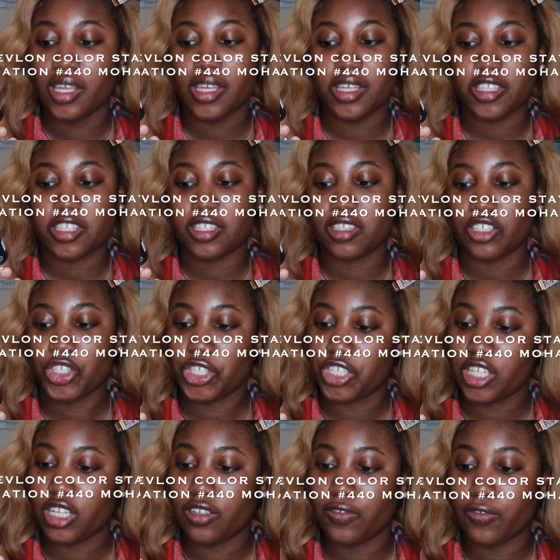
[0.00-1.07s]
It's in the
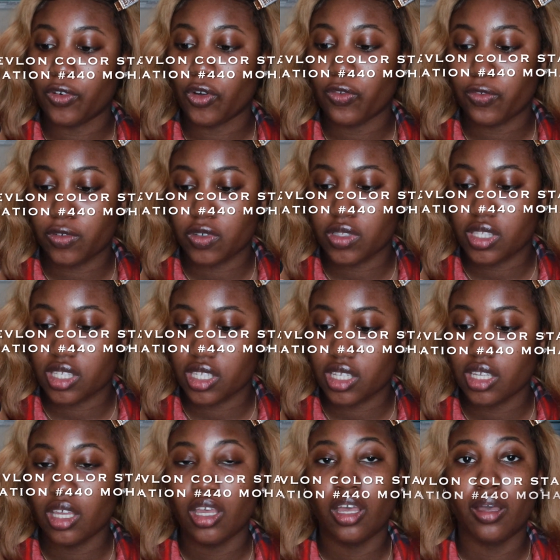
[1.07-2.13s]
shade
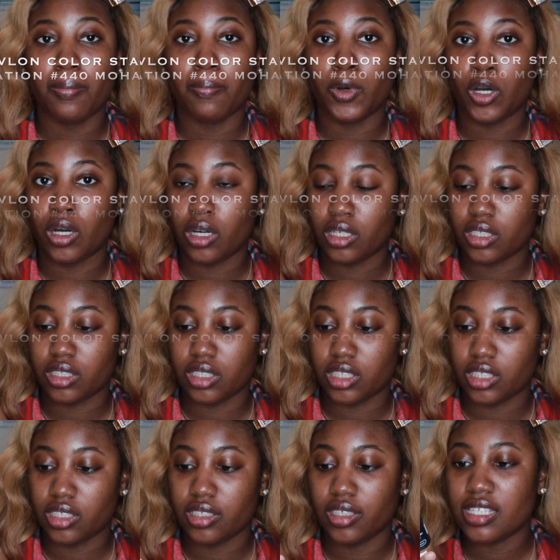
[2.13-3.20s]
440 Mahogany.